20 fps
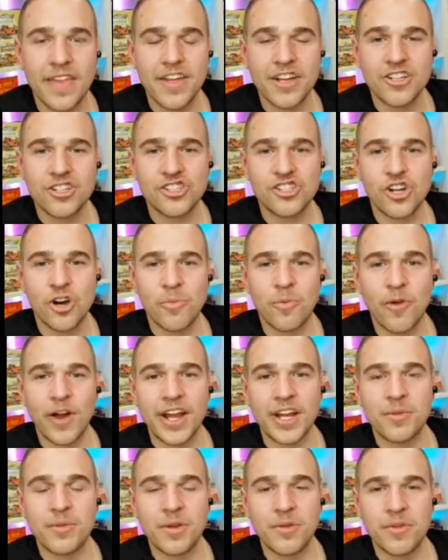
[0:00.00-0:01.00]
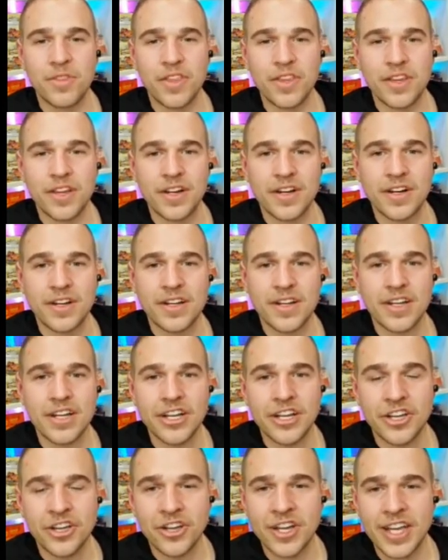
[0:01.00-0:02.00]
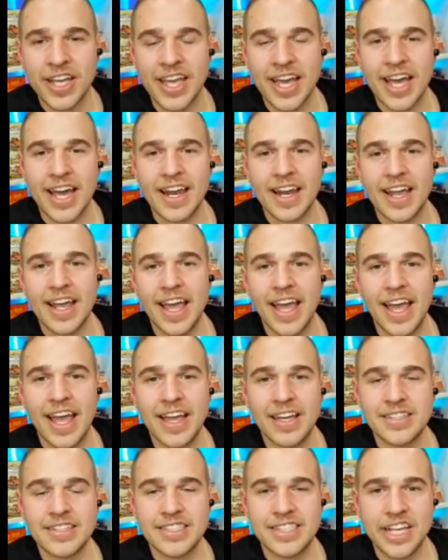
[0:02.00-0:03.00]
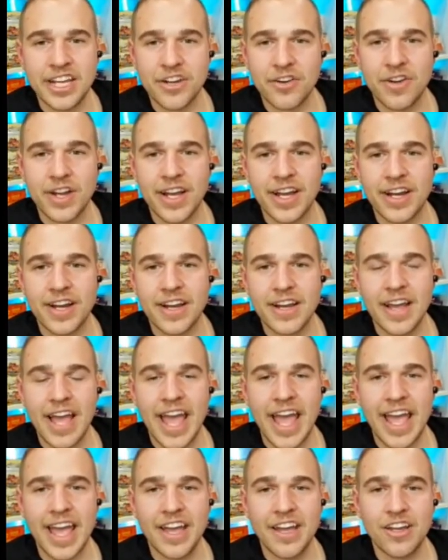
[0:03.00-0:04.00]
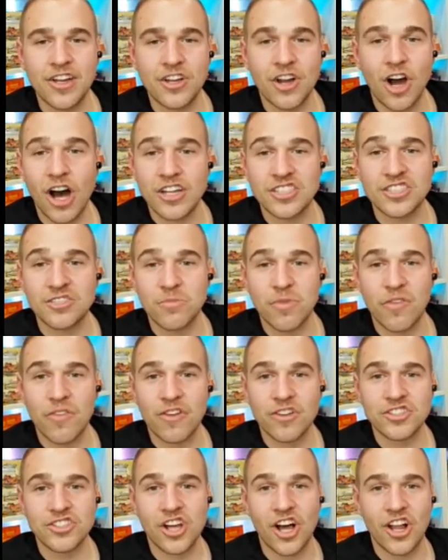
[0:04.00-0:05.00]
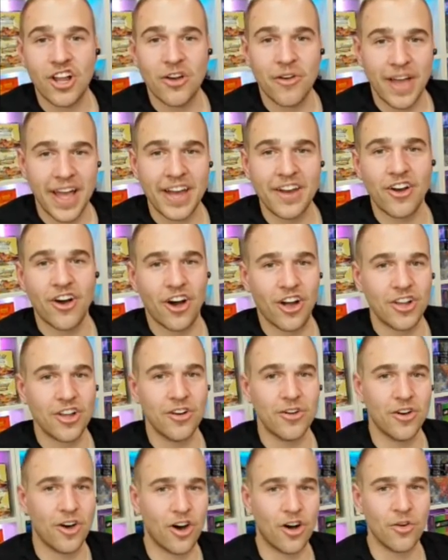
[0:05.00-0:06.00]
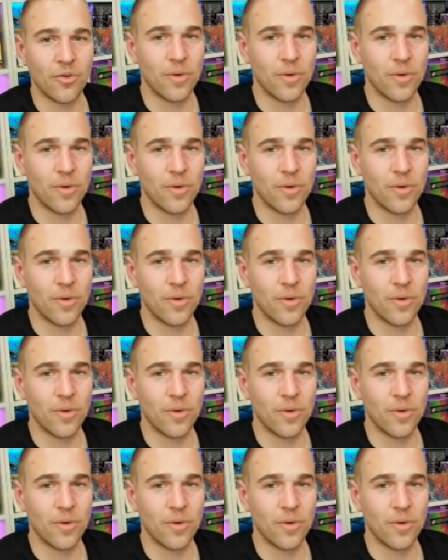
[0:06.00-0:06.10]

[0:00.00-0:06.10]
they just show up randomly within there. You can get a secret, a awesome reverse holo, and a holo all